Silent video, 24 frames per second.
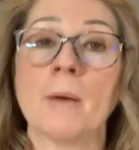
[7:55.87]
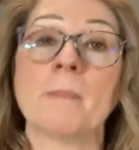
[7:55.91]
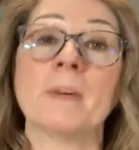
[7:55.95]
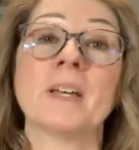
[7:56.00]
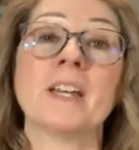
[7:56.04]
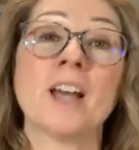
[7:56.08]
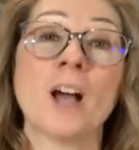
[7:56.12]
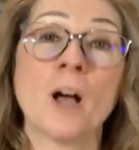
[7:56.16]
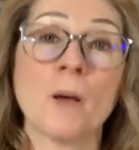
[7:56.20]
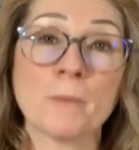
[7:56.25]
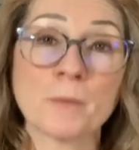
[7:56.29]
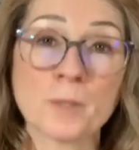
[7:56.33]

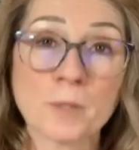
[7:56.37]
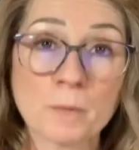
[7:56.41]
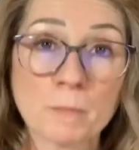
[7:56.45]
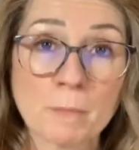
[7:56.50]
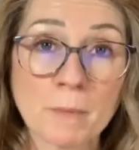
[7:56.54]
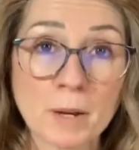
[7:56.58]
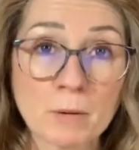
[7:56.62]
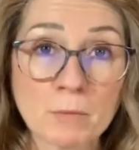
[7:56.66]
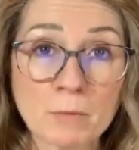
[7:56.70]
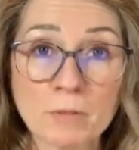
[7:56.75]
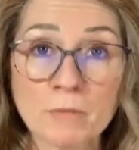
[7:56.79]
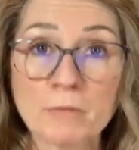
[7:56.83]
It helps with
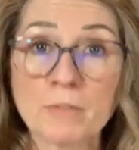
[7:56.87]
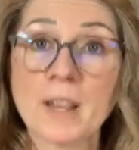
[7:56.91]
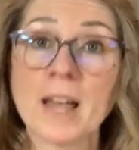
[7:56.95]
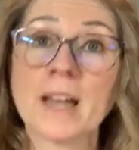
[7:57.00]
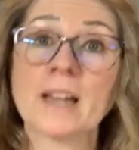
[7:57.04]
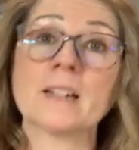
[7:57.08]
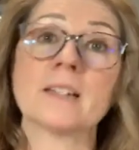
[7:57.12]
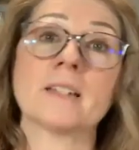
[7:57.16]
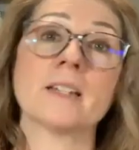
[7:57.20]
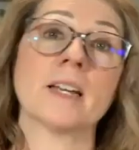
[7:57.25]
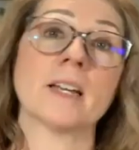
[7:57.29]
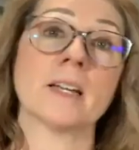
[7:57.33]
my
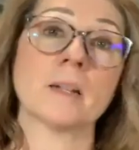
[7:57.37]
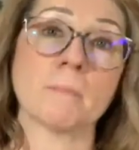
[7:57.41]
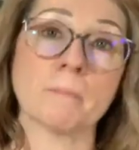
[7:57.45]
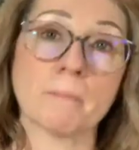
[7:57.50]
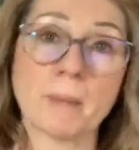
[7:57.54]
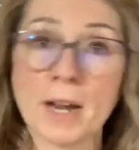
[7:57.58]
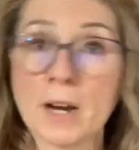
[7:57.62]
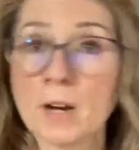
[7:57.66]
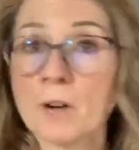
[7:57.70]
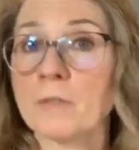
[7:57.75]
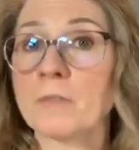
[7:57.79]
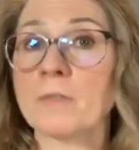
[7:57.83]
reflecting,
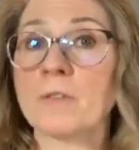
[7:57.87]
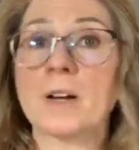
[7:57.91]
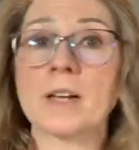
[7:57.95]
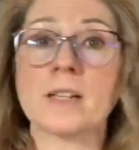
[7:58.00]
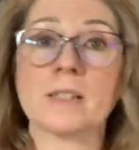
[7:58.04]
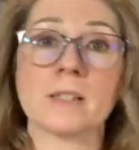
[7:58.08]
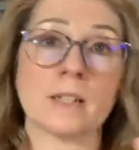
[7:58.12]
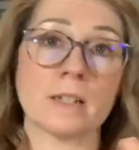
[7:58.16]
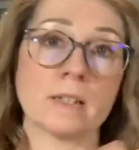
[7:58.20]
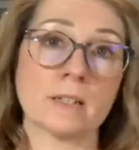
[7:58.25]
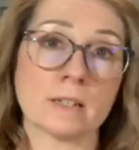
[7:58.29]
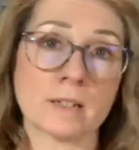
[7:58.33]

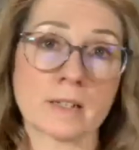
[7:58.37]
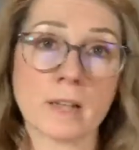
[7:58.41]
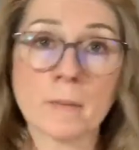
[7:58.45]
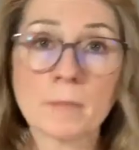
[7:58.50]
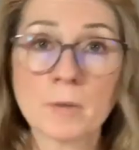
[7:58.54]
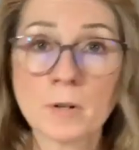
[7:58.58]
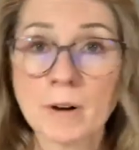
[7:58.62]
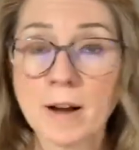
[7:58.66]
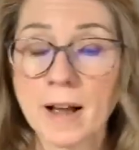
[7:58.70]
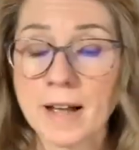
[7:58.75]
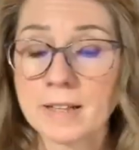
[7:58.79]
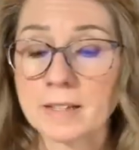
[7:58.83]
paraphrasing,
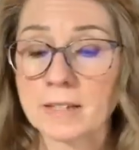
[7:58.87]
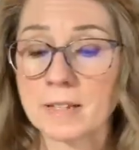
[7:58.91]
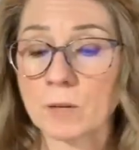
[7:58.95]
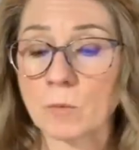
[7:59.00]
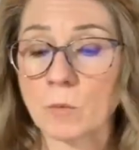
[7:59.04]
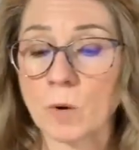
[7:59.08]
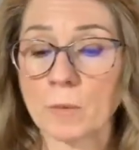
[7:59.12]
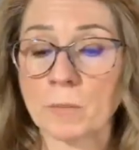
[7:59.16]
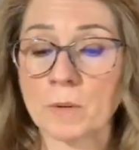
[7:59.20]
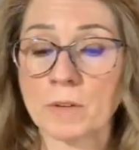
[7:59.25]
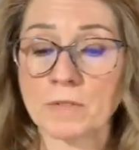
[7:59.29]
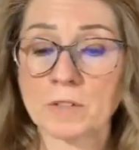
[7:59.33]
summarizing
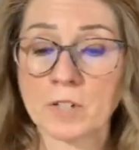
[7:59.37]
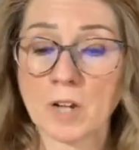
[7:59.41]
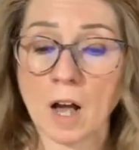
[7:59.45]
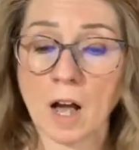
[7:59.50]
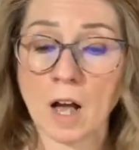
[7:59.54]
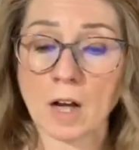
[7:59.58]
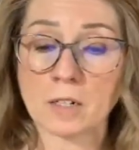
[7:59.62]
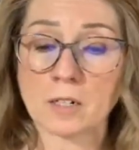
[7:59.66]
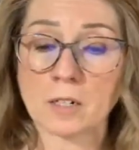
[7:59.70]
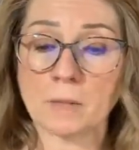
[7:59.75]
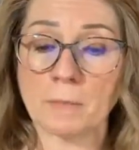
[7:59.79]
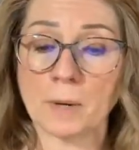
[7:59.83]
what we've
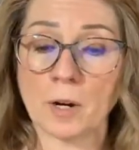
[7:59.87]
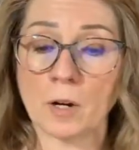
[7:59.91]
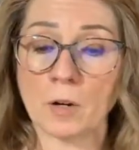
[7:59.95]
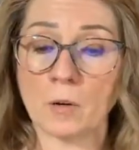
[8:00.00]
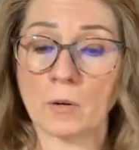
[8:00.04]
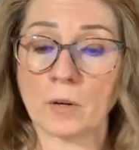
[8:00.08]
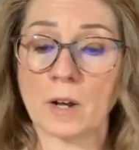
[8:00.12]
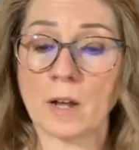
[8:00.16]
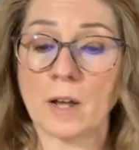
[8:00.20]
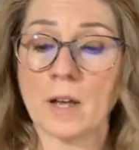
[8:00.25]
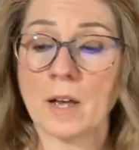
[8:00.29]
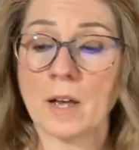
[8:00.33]
talked about.